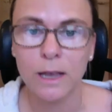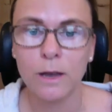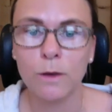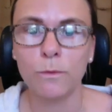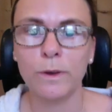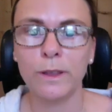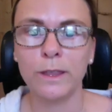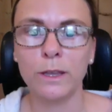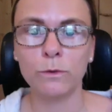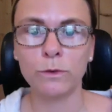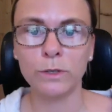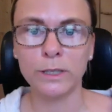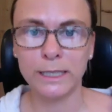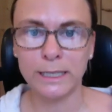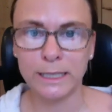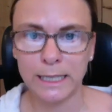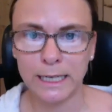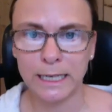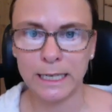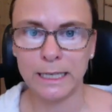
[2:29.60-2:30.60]
whether your
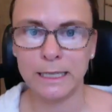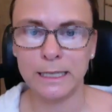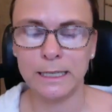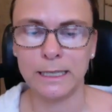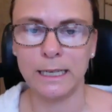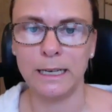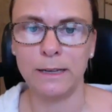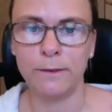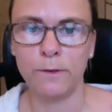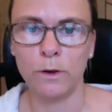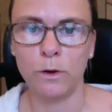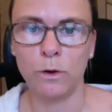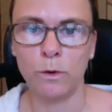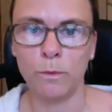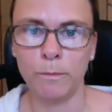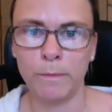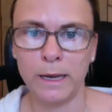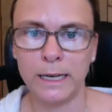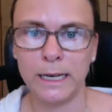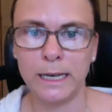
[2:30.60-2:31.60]
scenes deliver
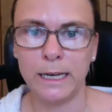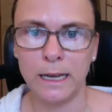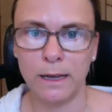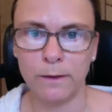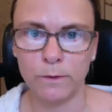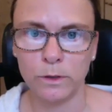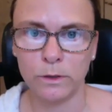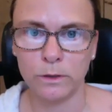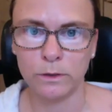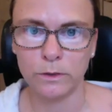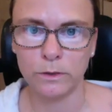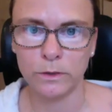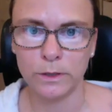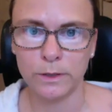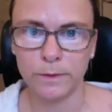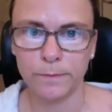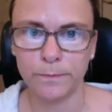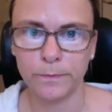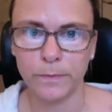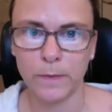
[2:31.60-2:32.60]
on many
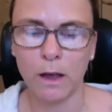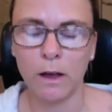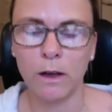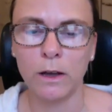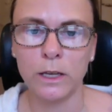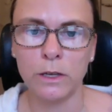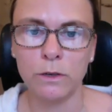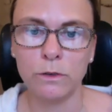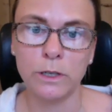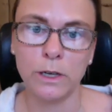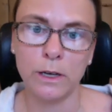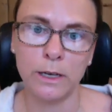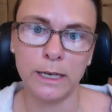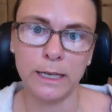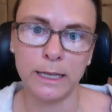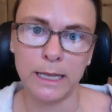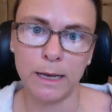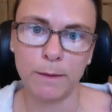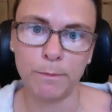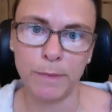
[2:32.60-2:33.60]
levels. Are you turning
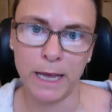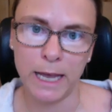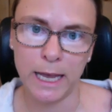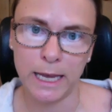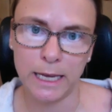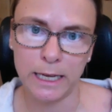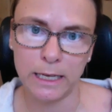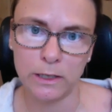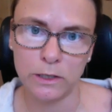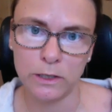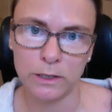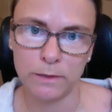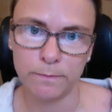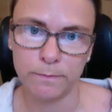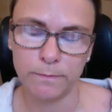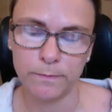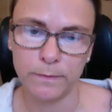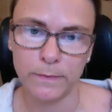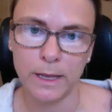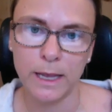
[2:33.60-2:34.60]
that page?
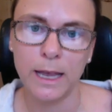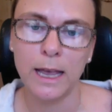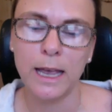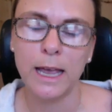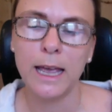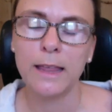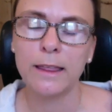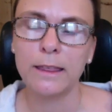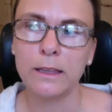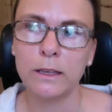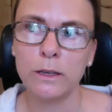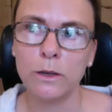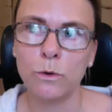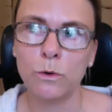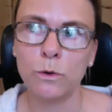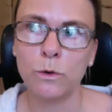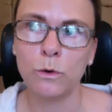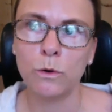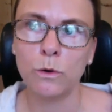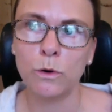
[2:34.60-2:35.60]

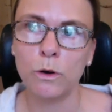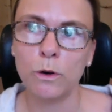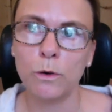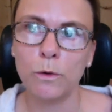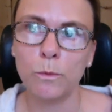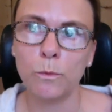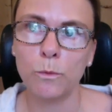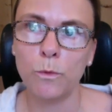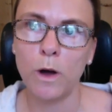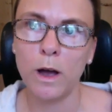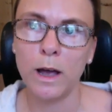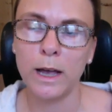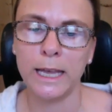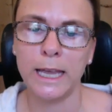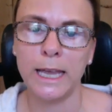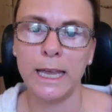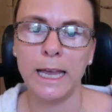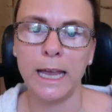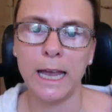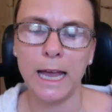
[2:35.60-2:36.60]
You're
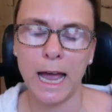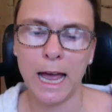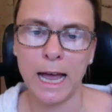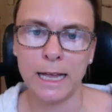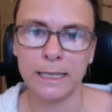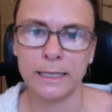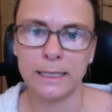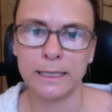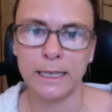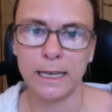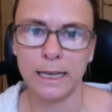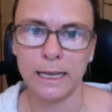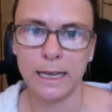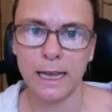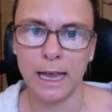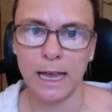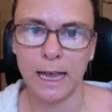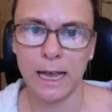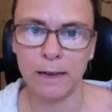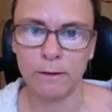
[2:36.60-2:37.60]
working as
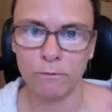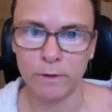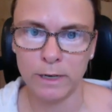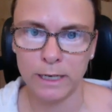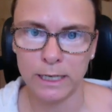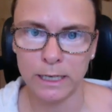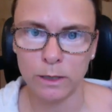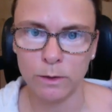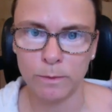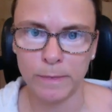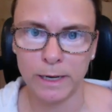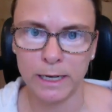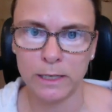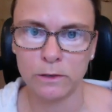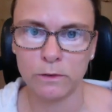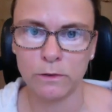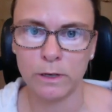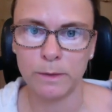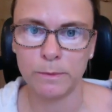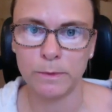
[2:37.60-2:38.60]
and reading your
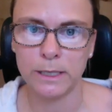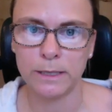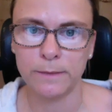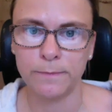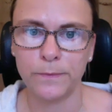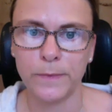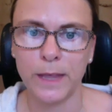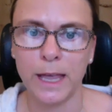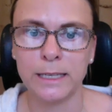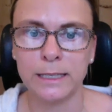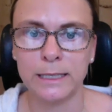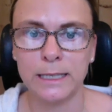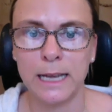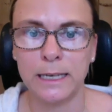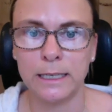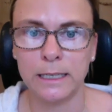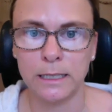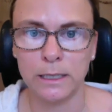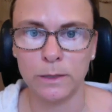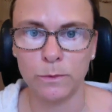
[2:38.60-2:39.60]
manuscript as an
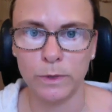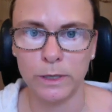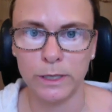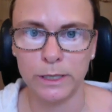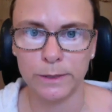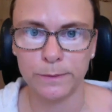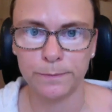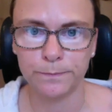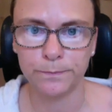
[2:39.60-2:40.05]
editor would.